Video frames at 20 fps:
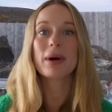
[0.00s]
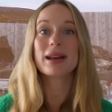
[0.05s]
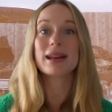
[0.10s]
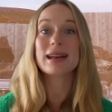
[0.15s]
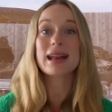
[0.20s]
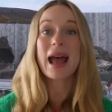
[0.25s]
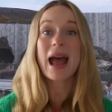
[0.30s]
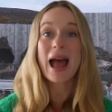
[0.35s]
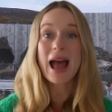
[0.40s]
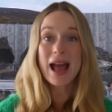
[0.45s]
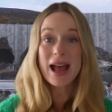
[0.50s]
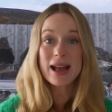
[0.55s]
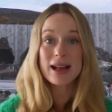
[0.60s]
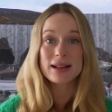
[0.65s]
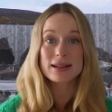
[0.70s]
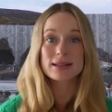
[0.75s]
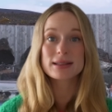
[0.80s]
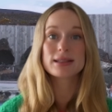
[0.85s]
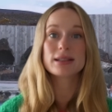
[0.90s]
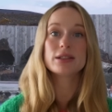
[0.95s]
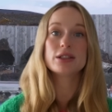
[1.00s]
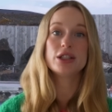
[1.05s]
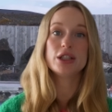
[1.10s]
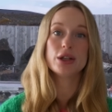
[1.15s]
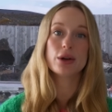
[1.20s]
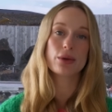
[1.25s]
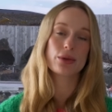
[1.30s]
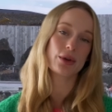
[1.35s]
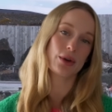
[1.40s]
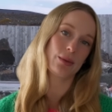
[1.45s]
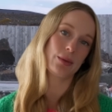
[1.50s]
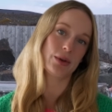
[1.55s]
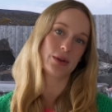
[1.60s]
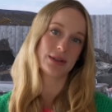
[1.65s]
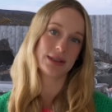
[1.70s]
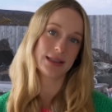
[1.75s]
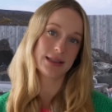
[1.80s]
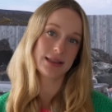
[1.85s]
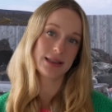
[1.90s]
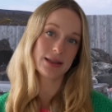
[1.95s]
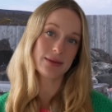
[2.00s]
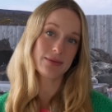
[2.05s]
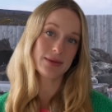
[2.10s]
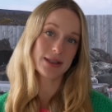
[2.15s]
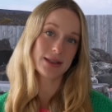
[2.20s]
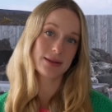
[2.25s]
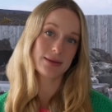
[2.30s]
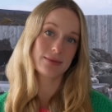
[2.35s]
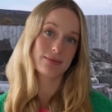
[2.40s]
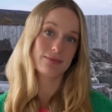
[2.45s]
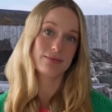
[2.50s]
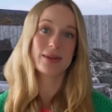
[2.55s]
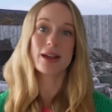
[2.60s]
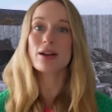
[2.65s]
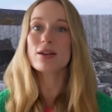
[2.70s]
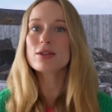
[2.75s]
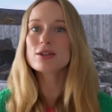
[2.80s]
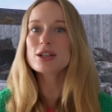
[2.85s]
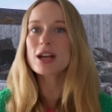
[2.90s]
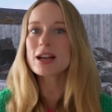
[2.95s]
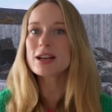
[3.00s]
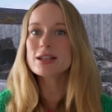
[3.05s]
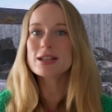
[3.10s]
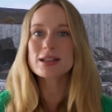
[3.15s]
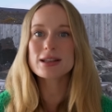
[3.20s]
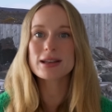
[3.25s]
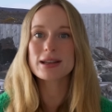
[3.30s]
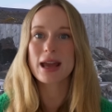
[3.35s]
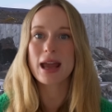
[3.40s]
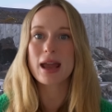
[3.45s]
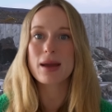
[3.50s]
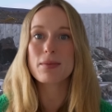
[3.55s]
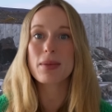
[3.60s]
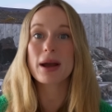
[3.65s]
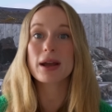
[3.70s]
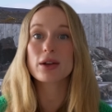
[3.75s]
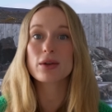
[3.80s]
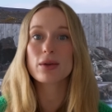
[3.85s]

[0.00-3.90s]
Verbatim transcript: But enhanced geothermal systems, they're changing the game by